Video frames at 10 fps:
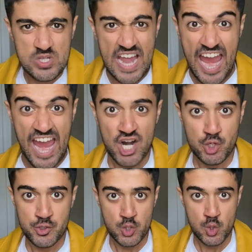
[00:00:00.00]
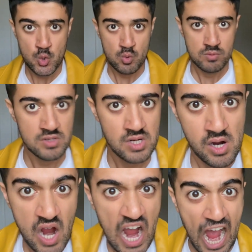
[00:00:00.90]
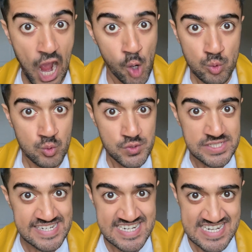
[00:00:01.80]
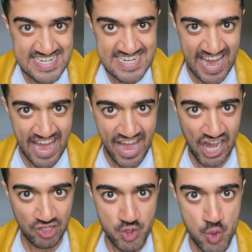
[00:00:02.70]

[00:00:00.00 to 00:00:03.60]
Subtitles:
dare you? How dare you?